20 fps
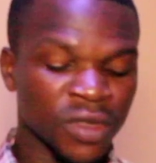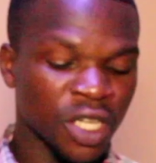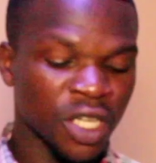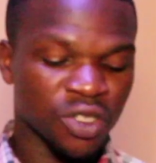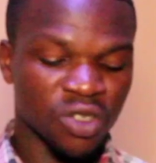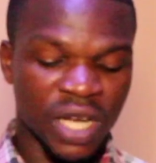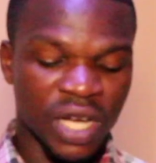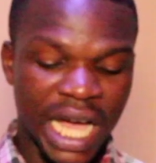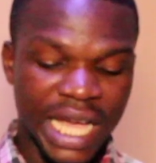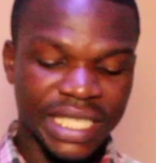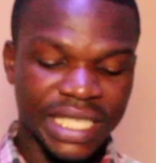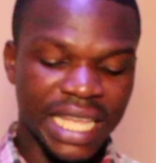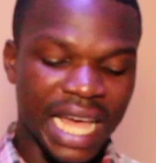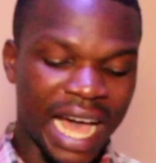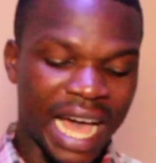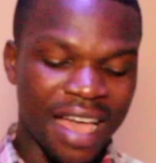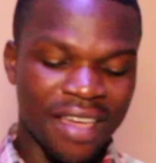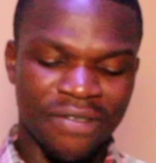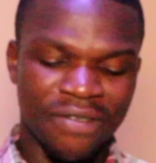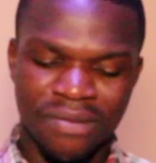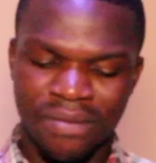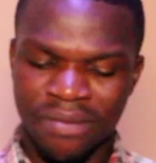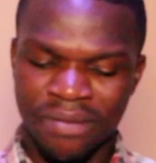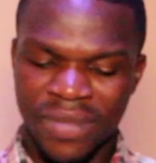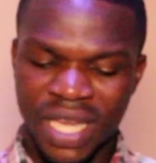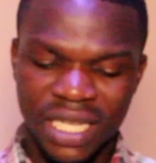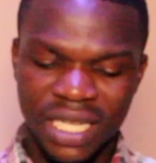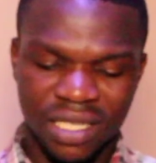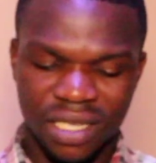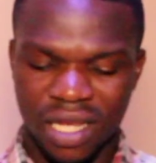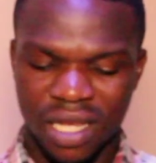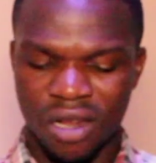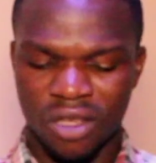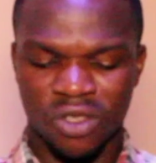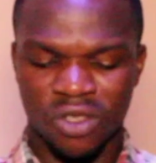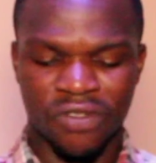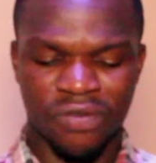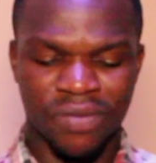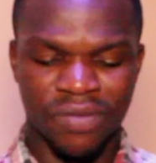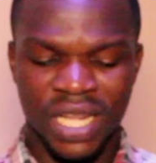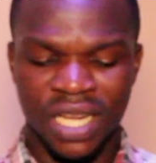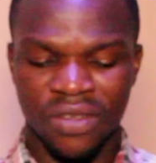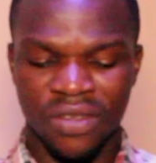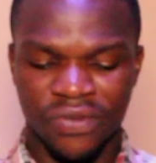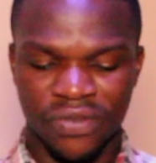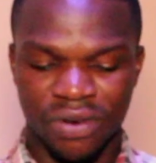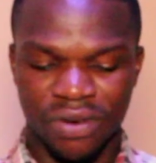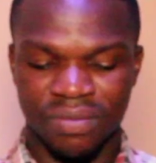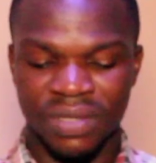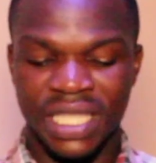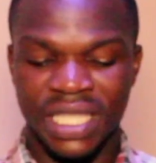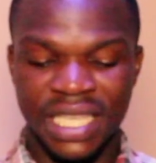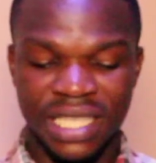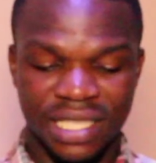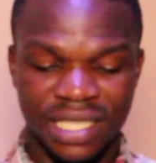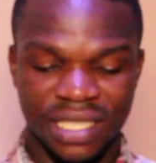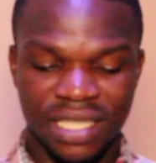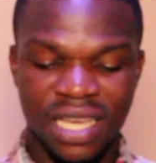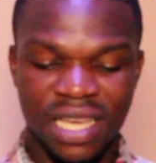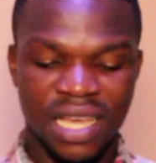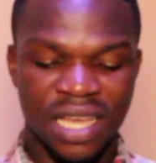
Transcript: So guys, I've made a lot of money from this.